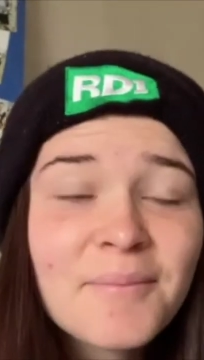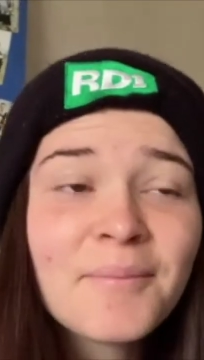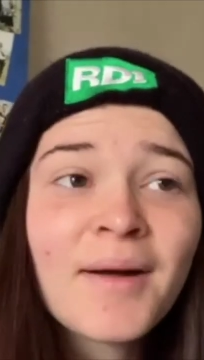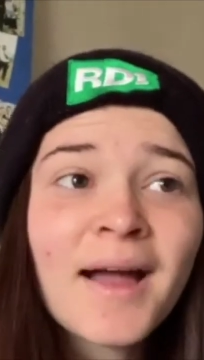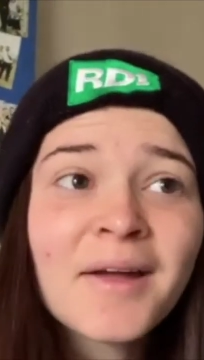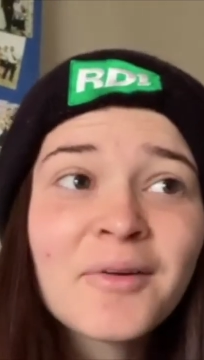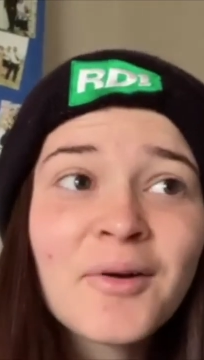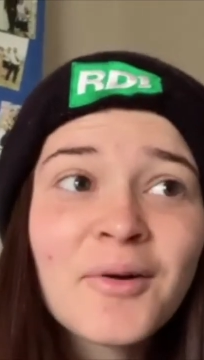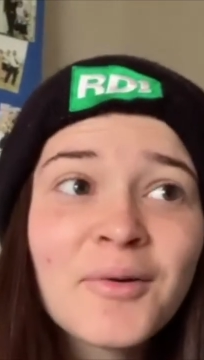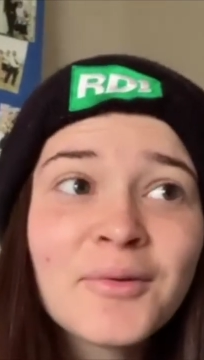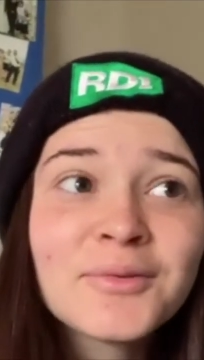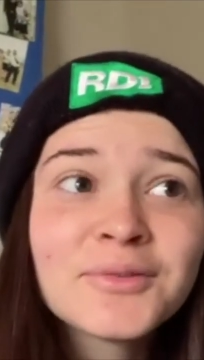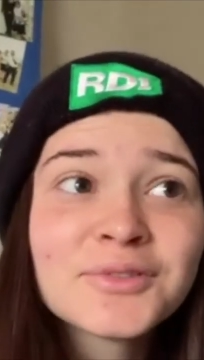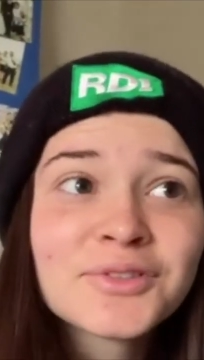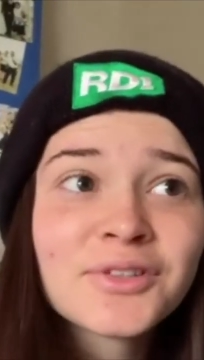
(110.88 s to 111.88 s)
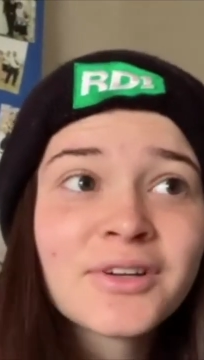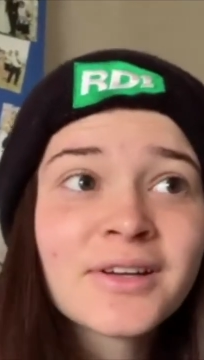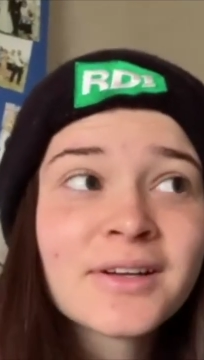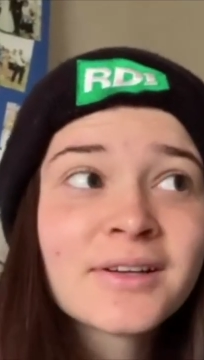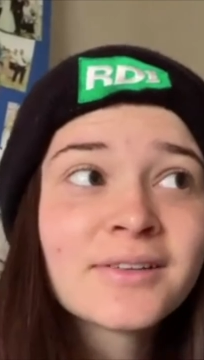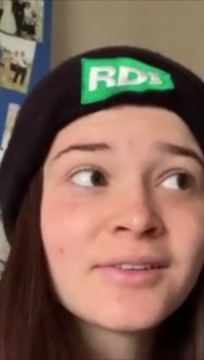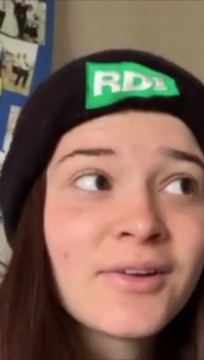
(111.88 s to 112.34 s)
My goal
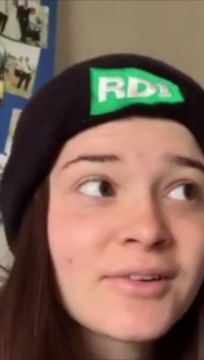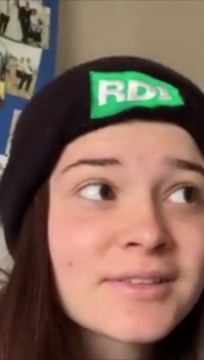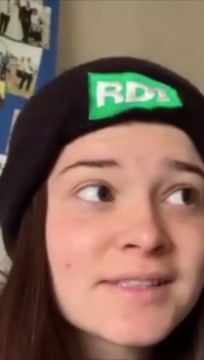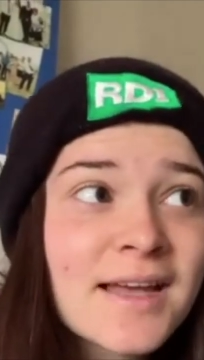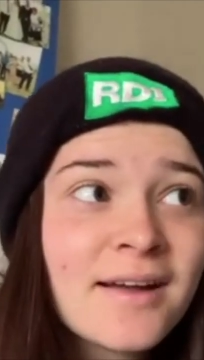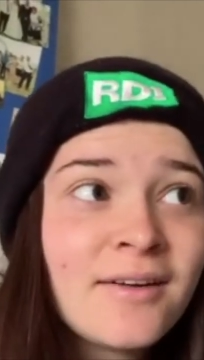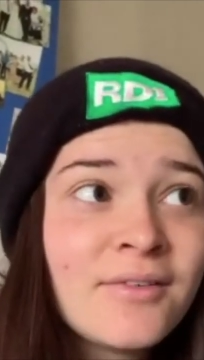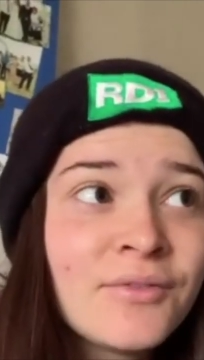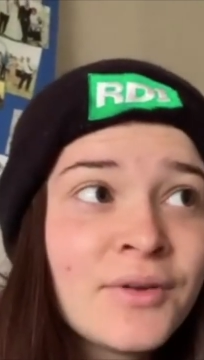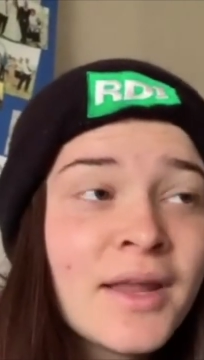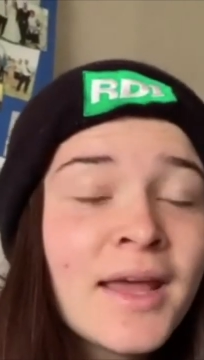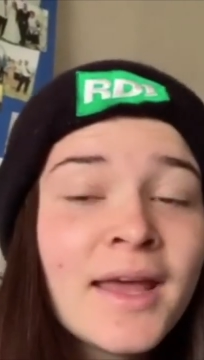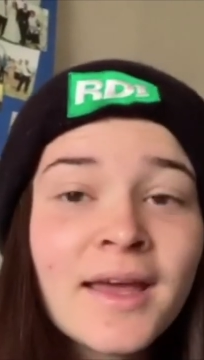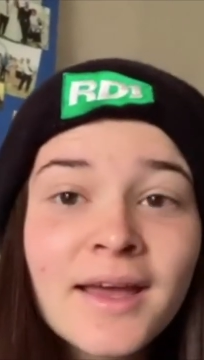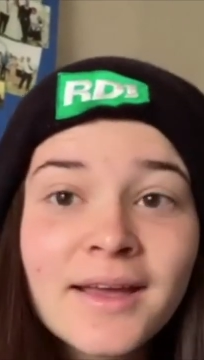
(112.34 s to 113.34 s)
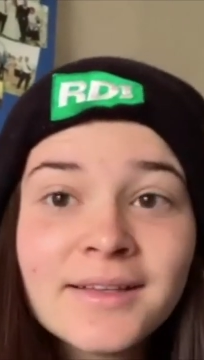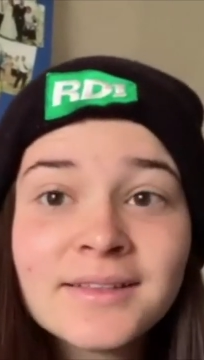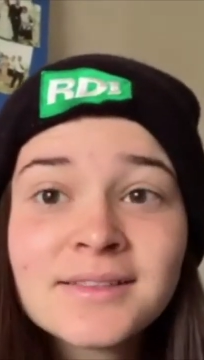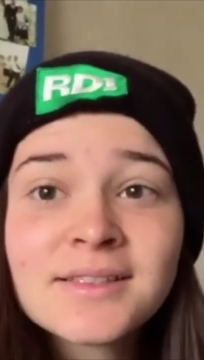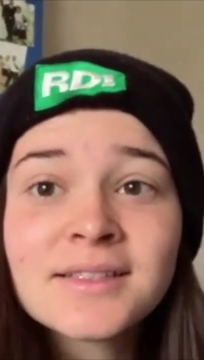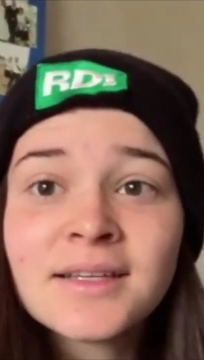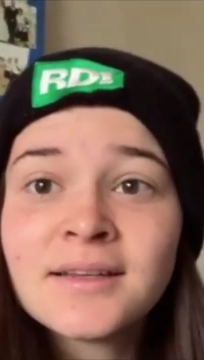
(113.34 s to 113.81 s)
during lockdown
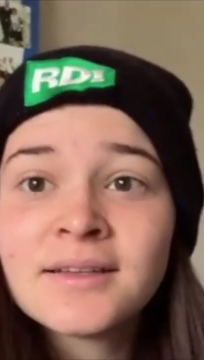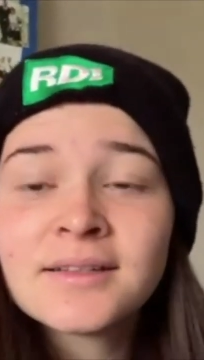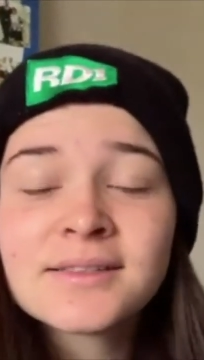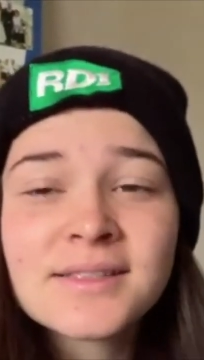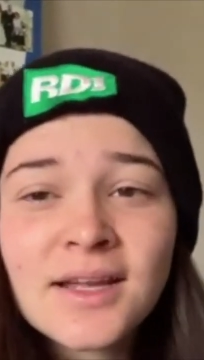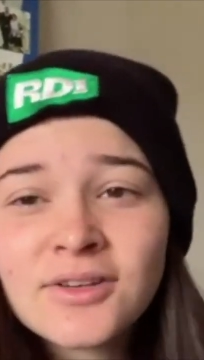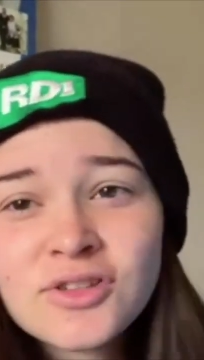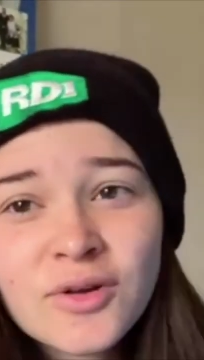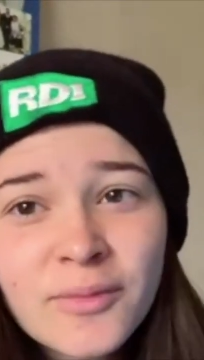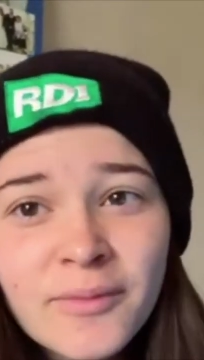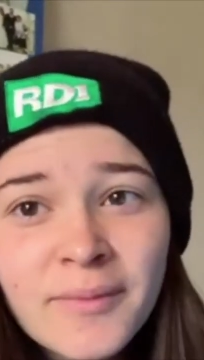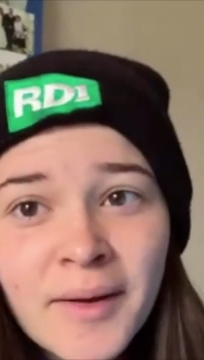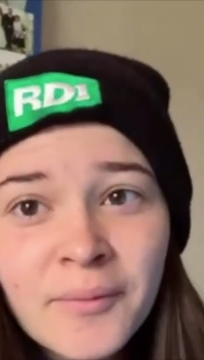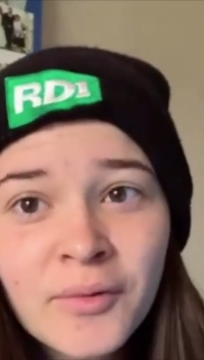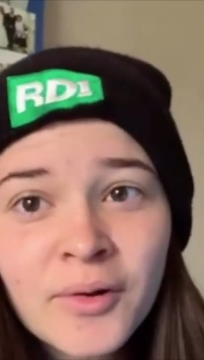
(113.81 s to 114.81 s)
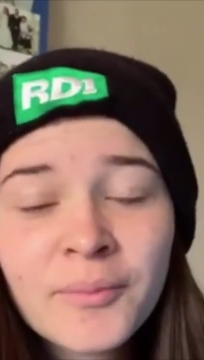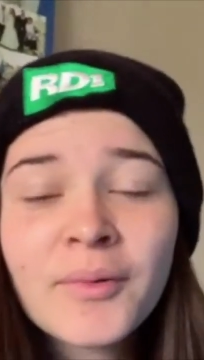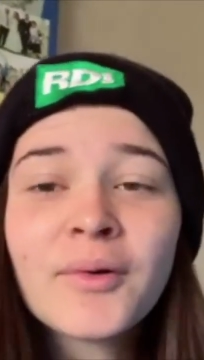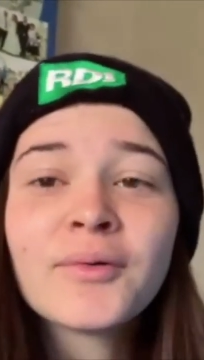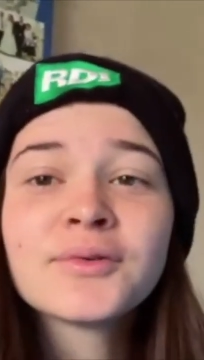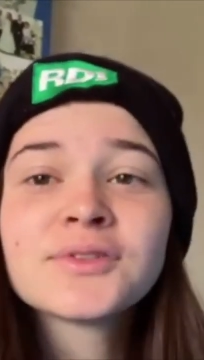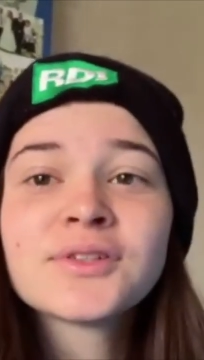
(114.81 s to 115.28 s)
is to stay on top of my work,
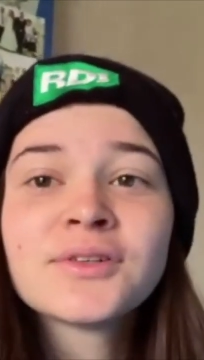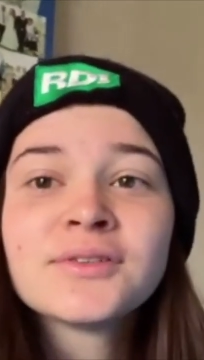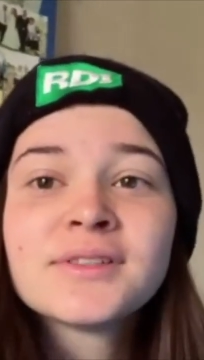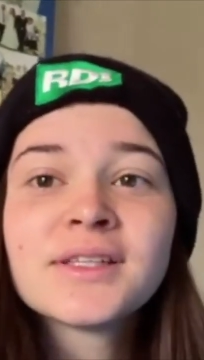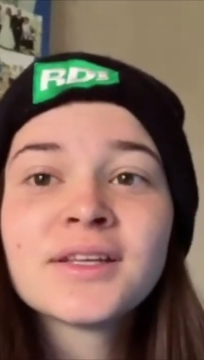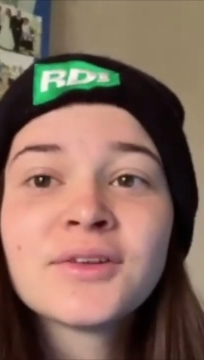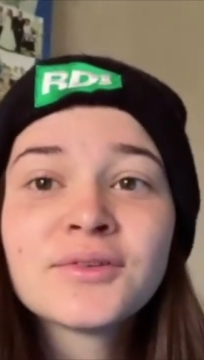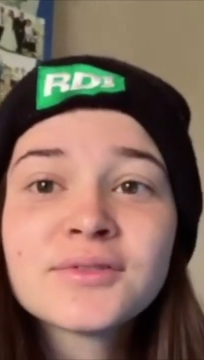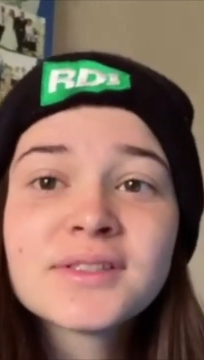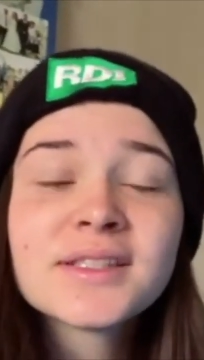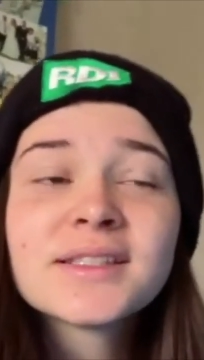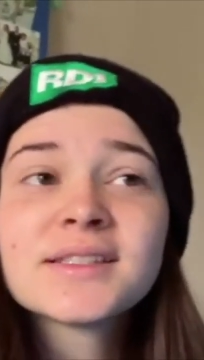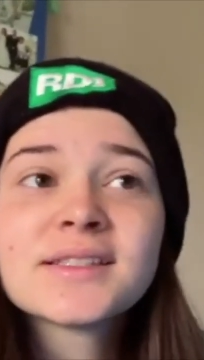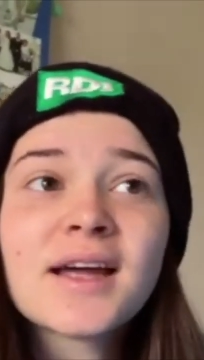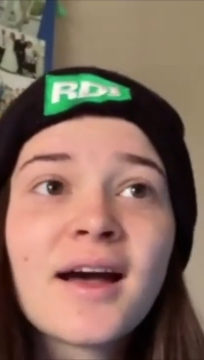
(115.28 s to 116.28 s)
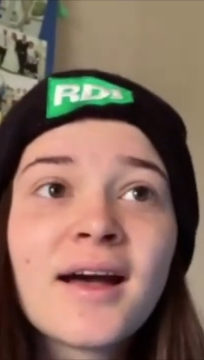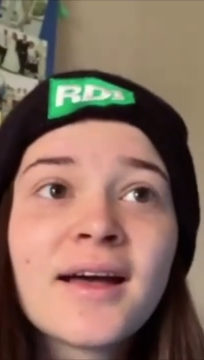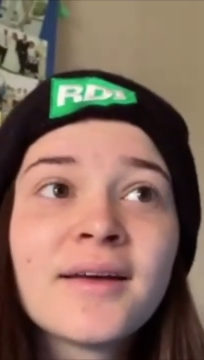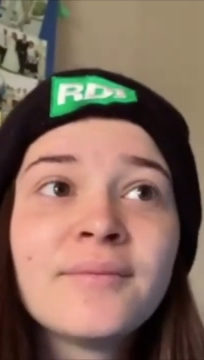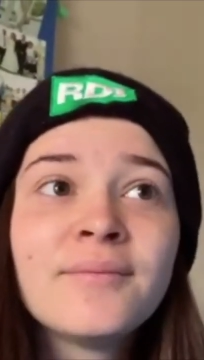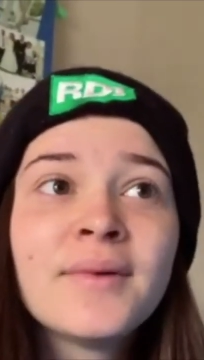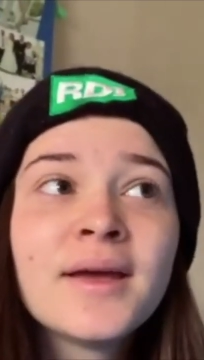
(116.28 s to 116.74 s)
but also to use this
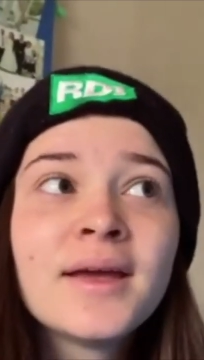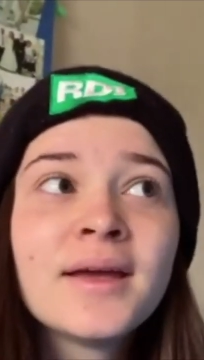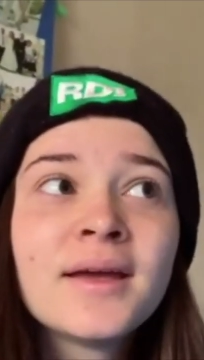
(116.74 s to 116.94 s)
time